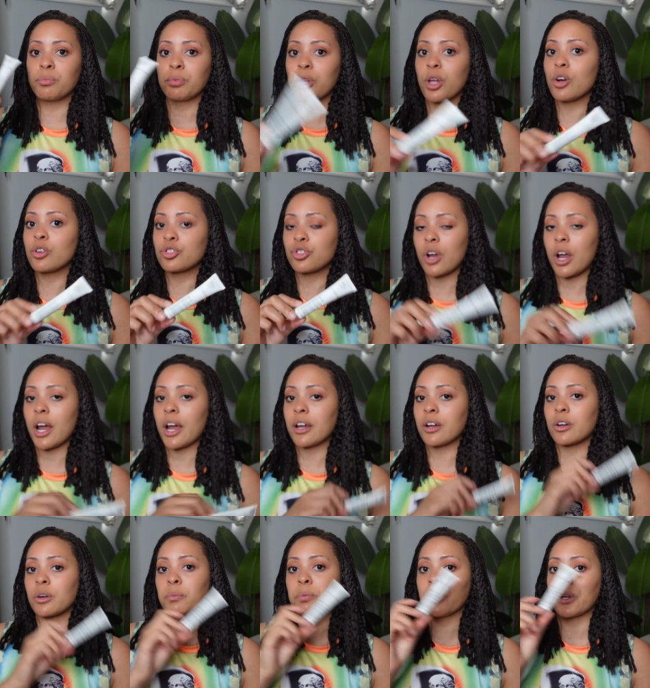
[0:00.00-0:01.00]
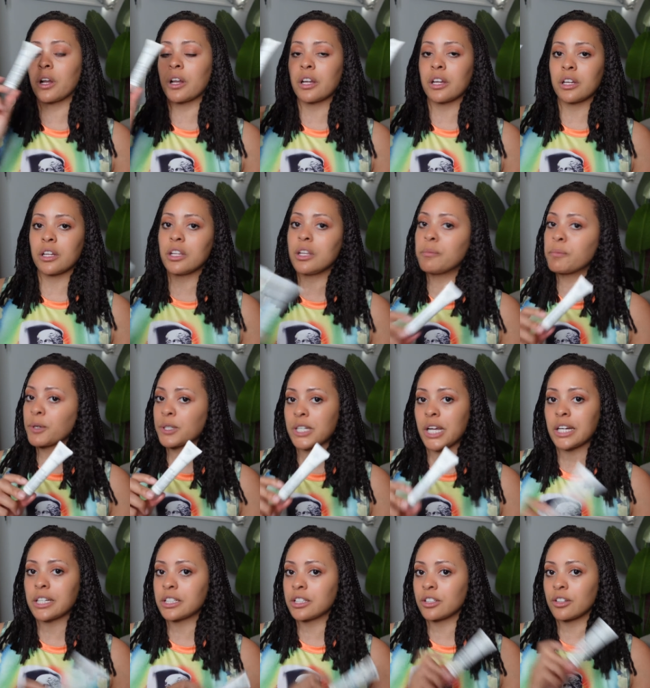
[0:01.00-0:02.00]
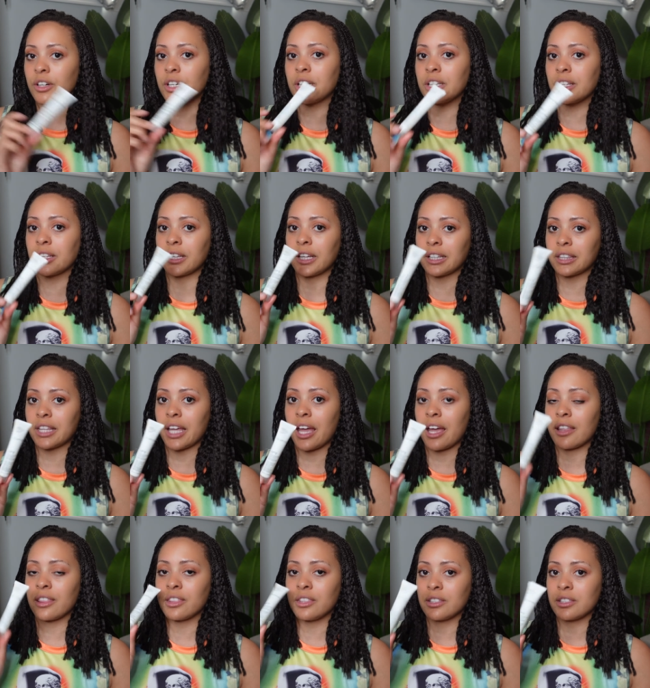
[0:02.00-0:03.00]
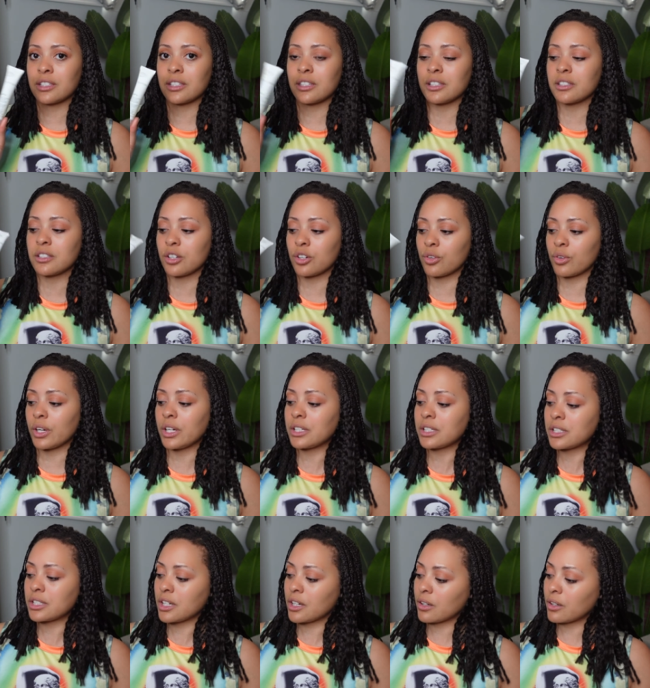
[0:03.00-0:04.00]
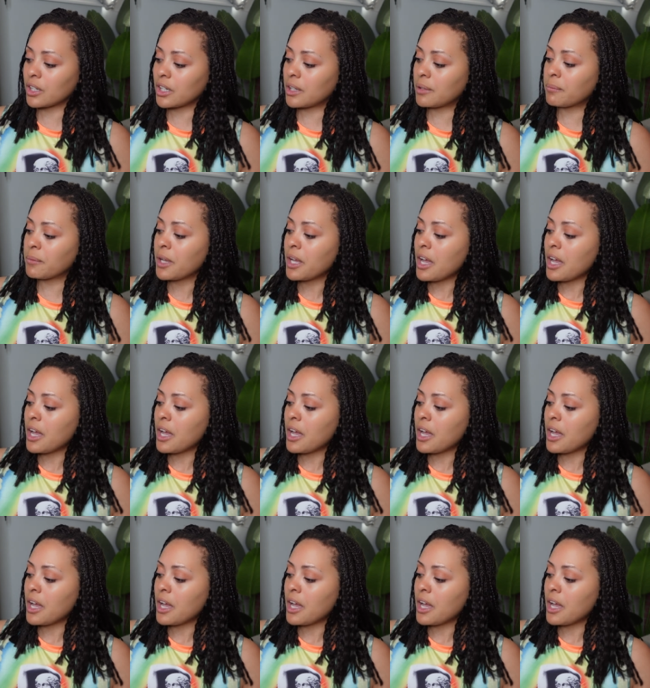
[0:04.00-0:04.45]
blow dry or put on any heat protectant or anything like that. This is a great serum.